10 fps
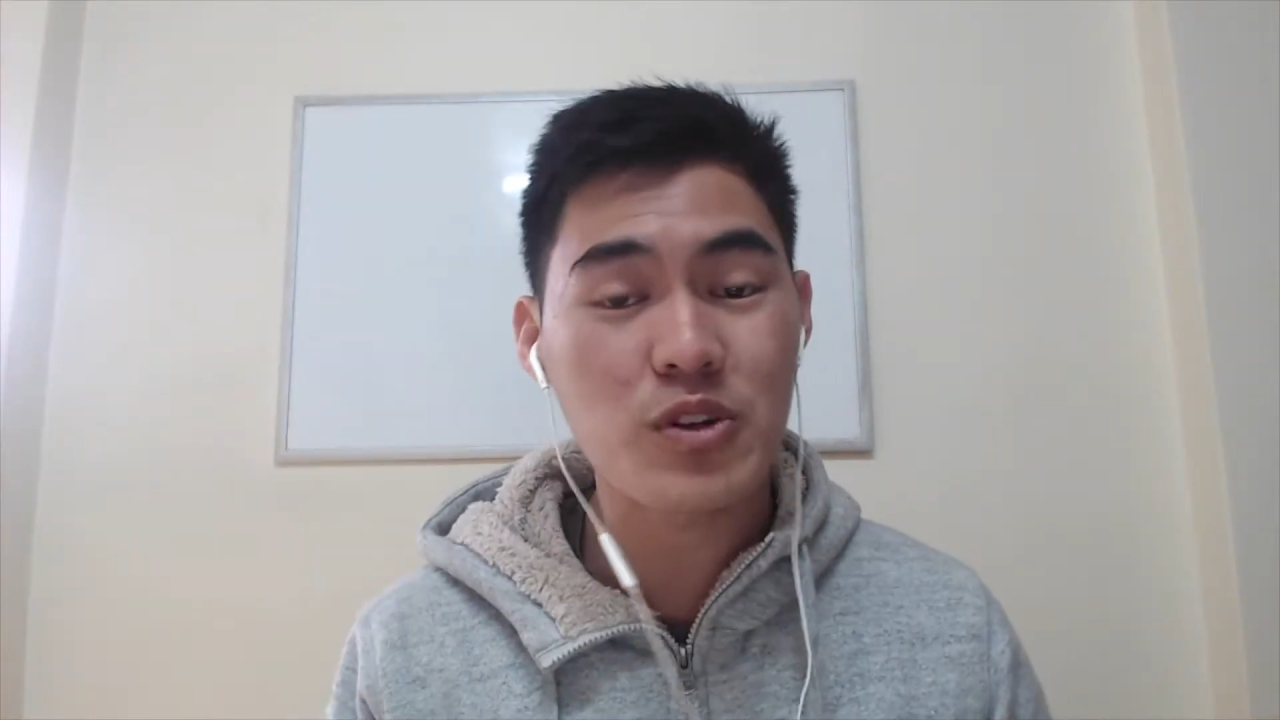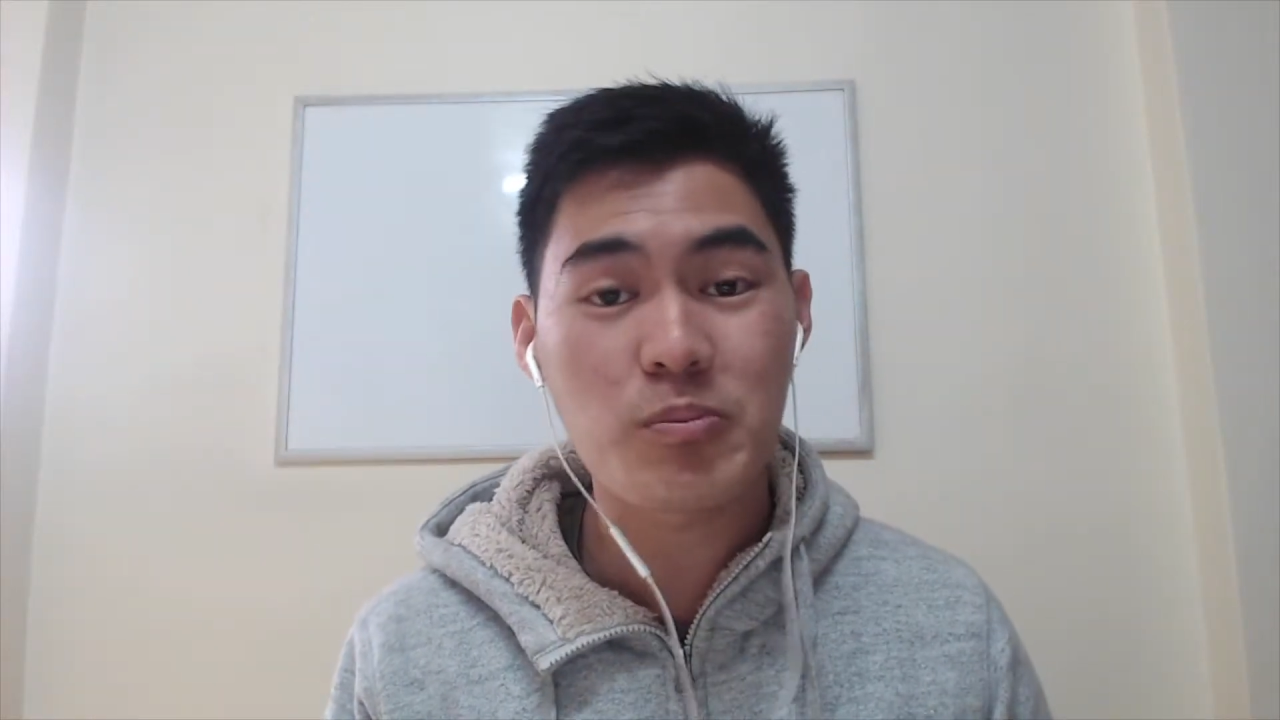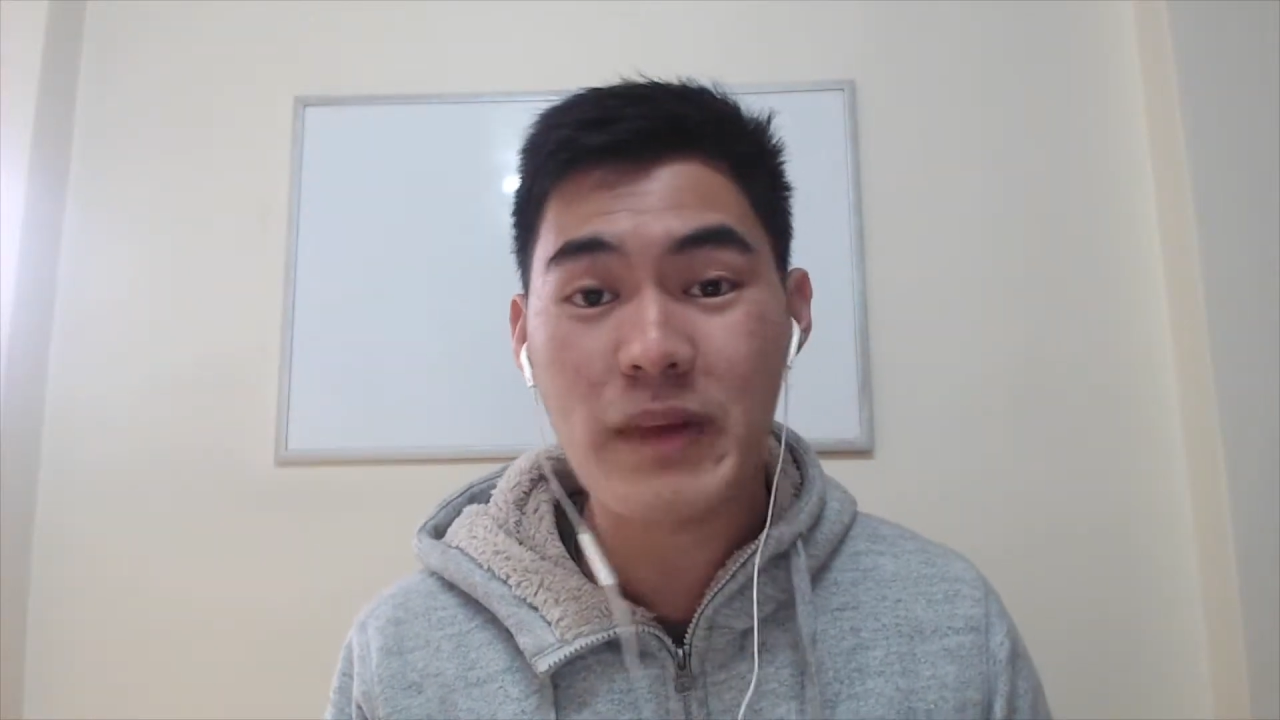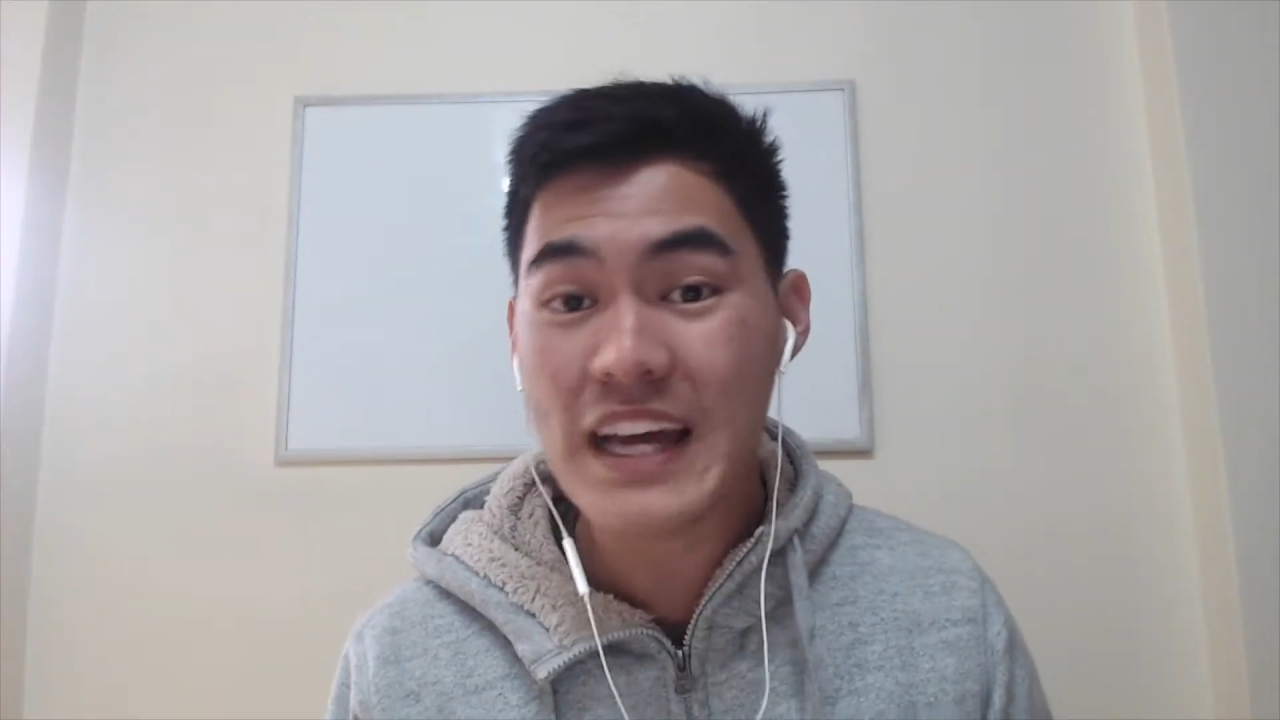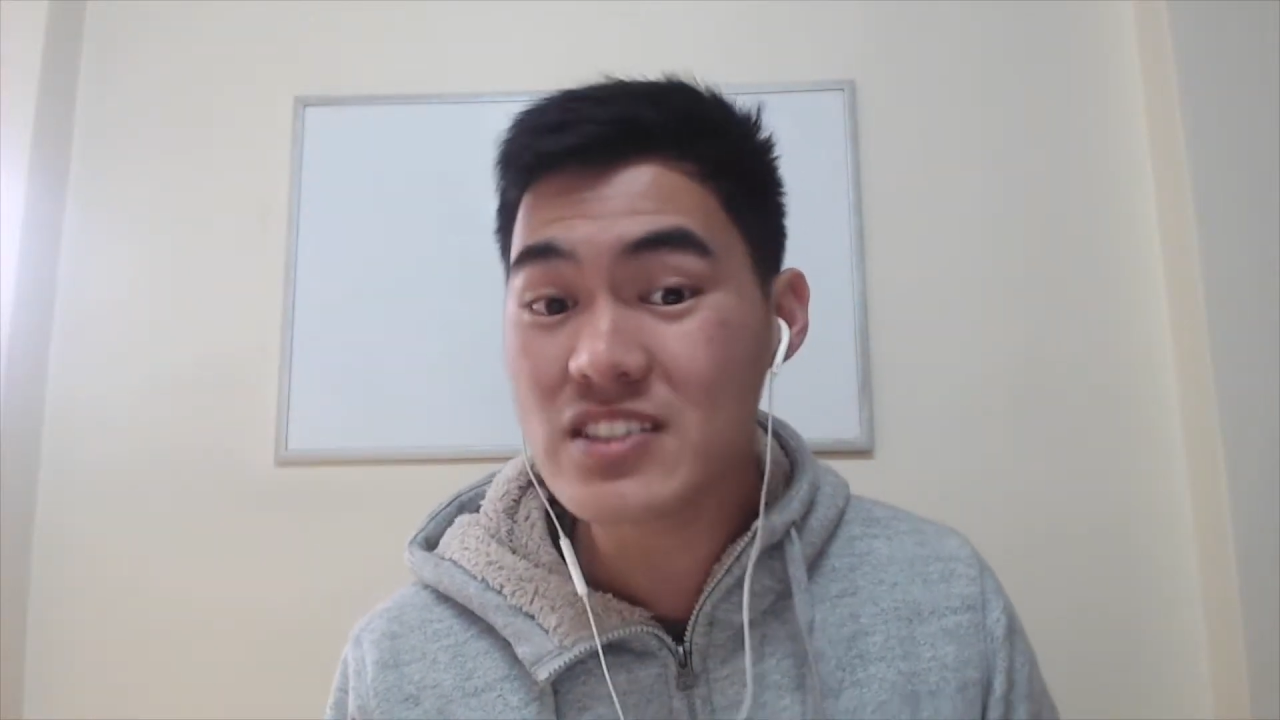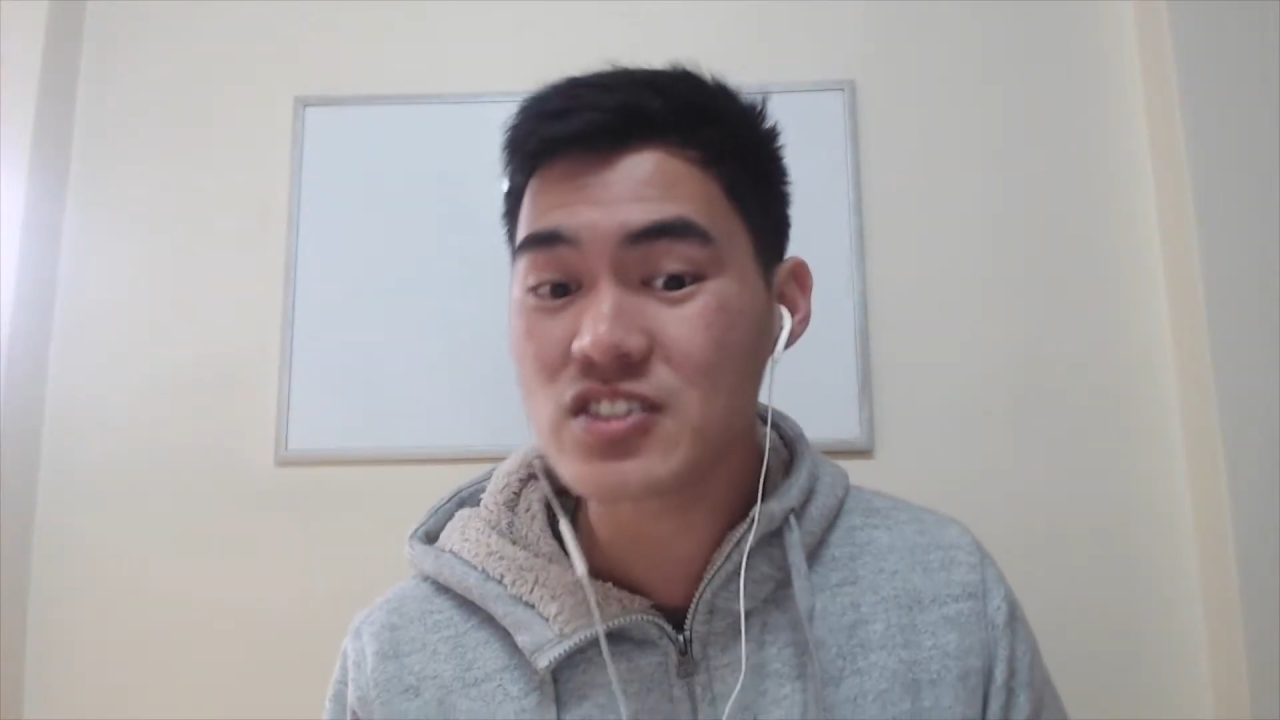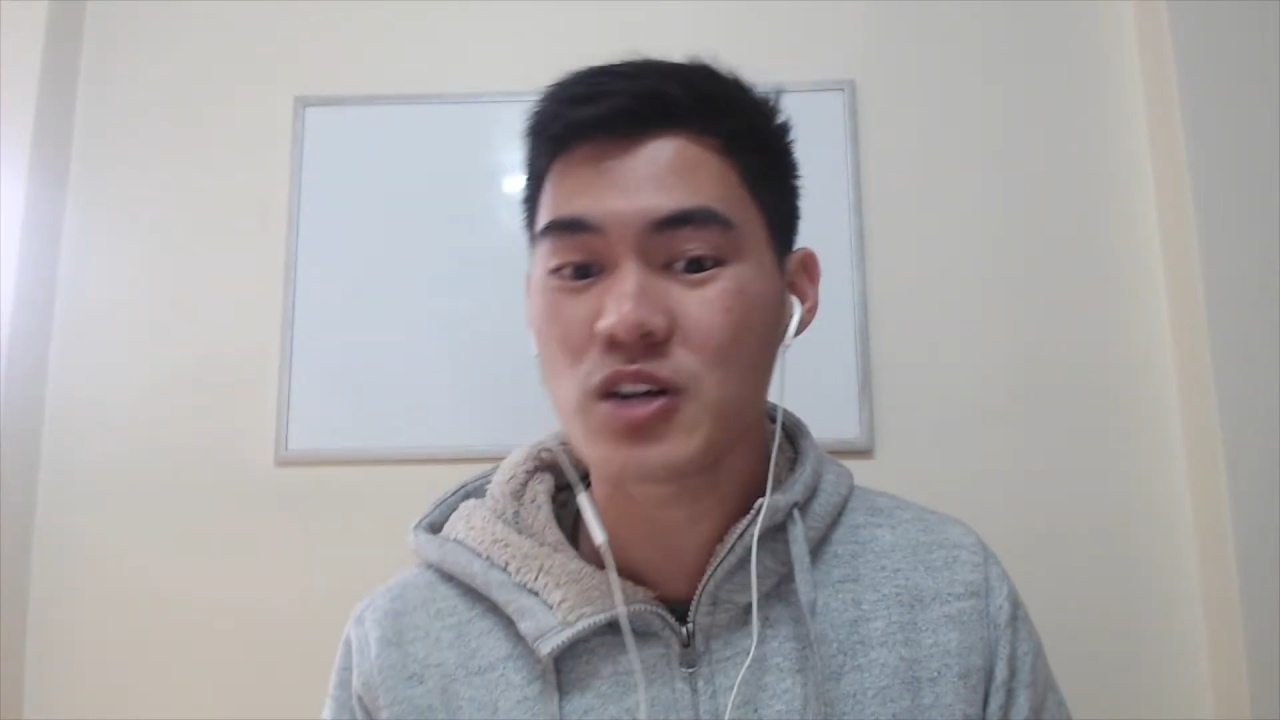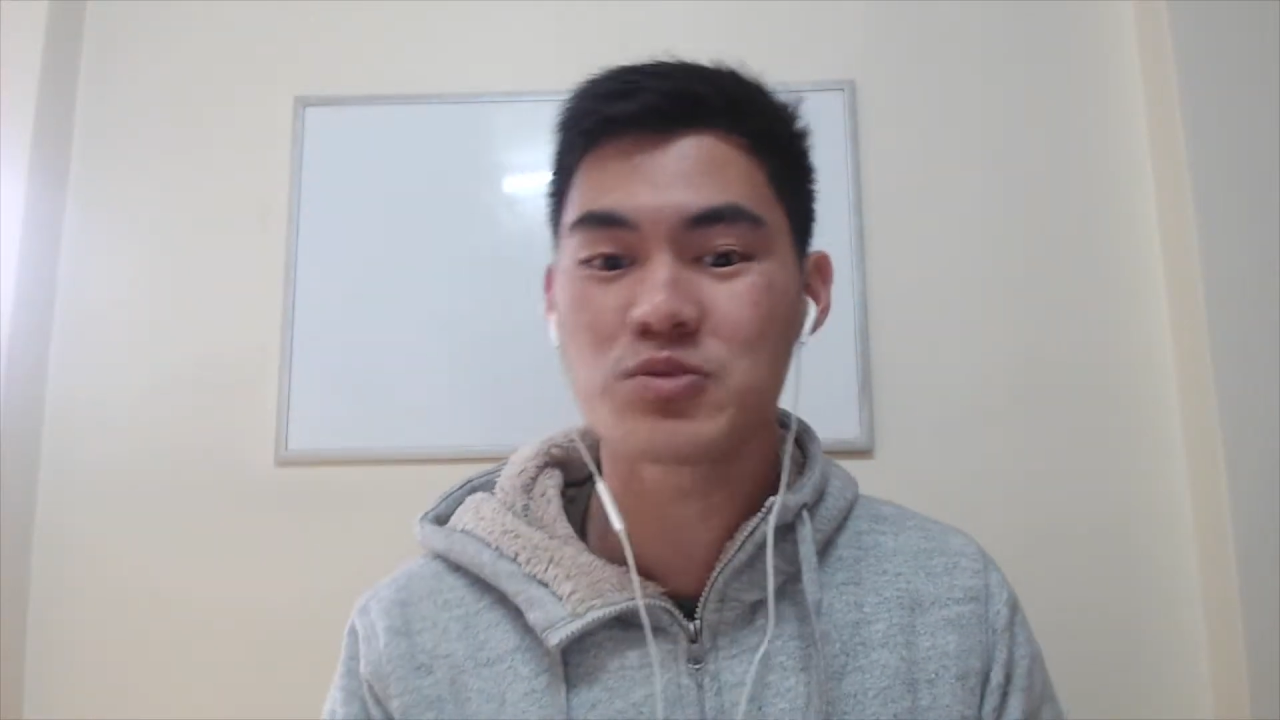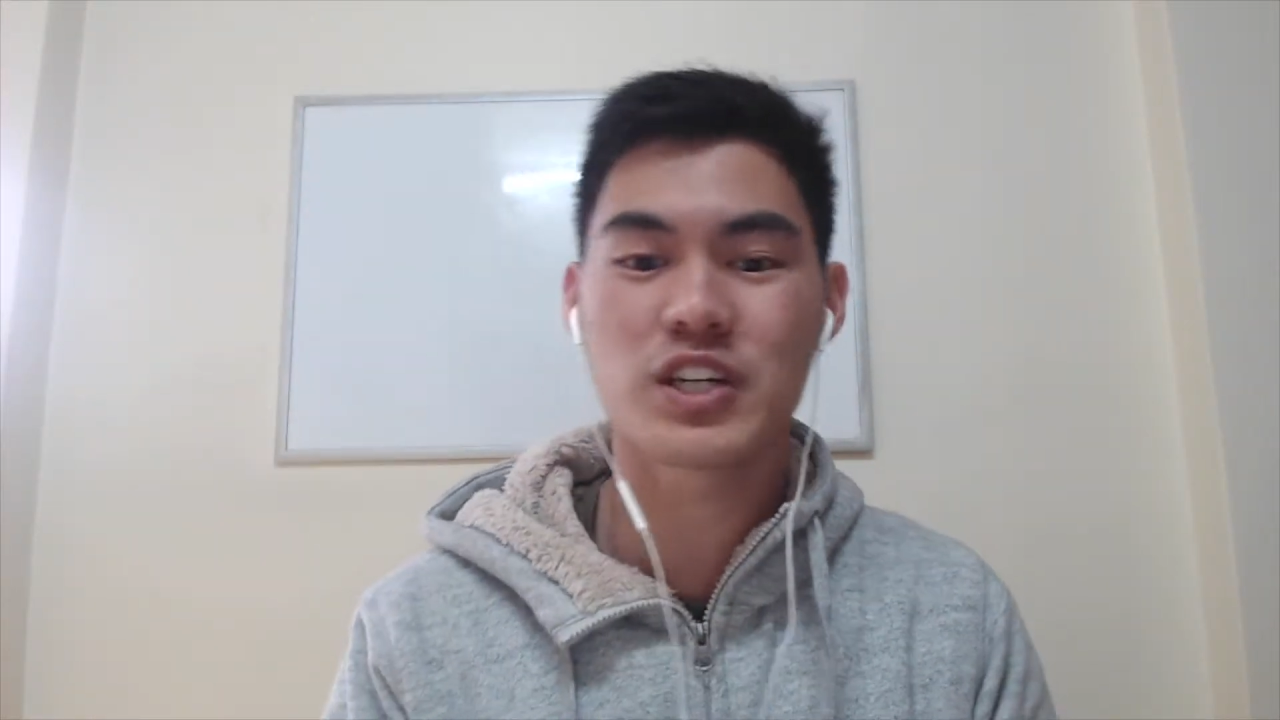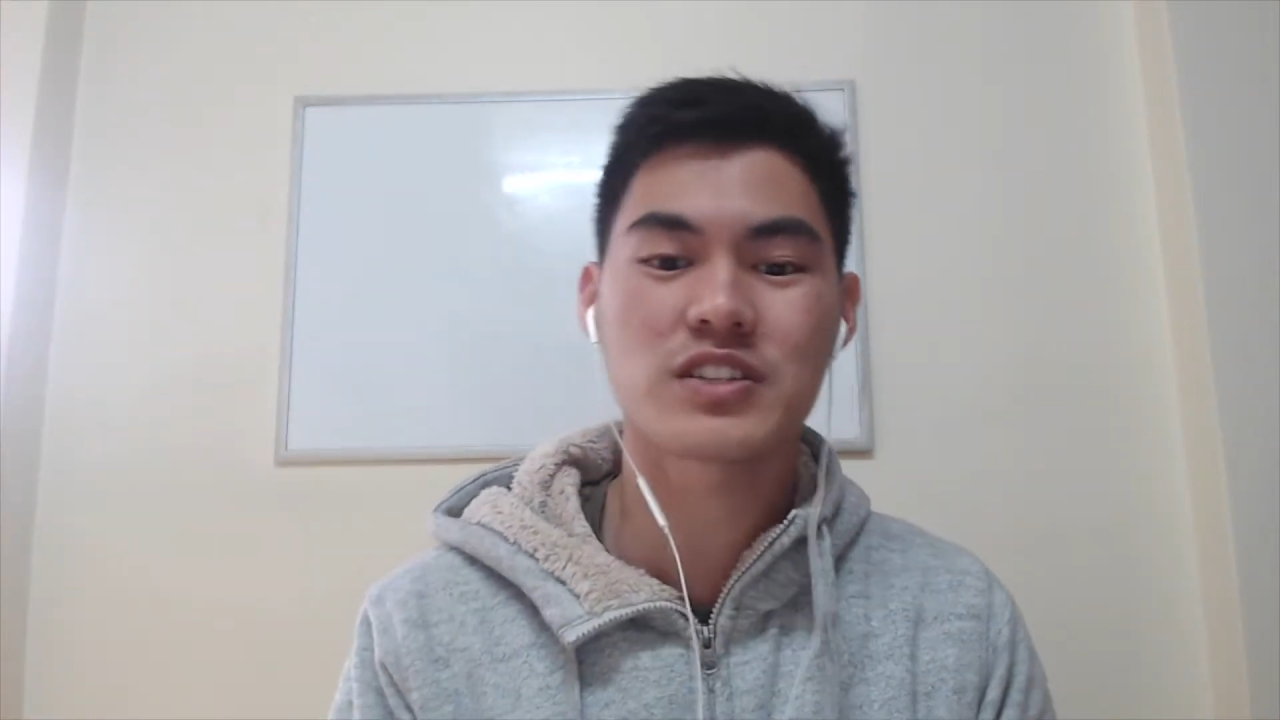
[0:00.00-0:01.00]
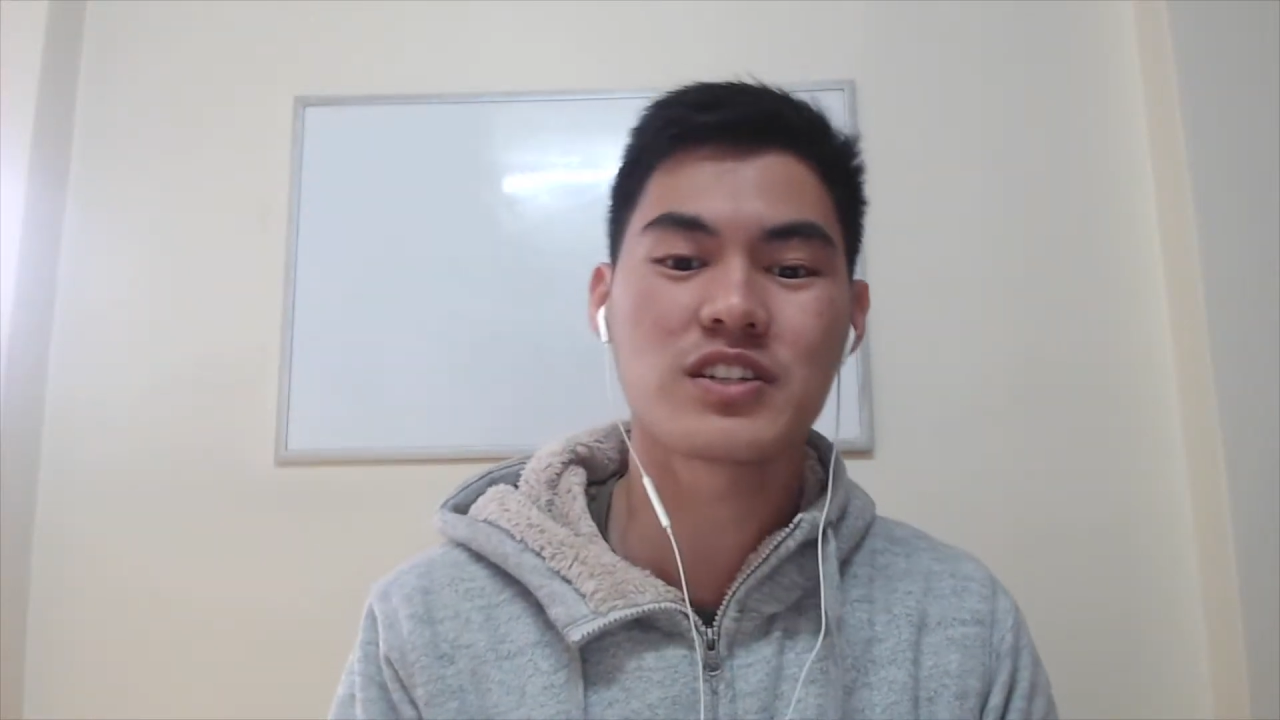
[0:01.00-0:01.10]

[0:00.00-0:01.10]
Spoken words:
math subjects,